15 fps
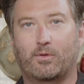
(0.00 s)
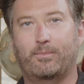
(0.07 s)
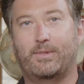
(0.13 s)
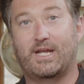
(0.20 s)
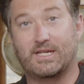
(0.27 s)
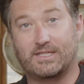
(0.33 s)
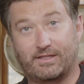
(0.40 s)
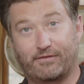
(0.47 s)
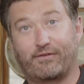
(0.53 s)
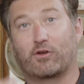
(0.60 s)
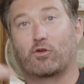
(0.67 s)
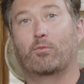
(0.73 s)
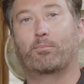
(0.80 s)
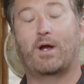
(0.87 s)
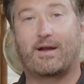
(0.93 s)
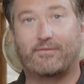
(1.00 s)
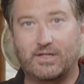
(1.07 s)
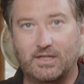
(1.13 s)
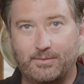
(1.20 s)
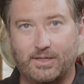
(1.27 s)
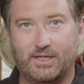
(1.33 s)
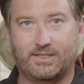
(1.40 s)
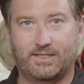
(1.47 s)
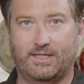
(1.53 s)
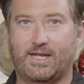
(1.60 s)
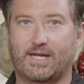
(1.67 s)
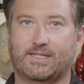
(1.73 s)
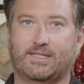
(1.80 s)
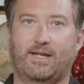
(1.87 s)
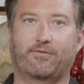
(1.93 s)
because the federal poverty limit is
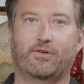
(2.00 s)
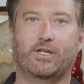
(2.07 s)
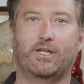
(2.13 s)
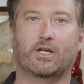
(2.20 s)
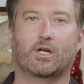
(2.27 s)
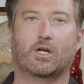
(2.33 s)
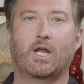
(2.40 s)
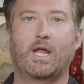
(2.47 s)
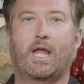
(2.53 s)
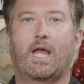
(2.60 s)
indexed every year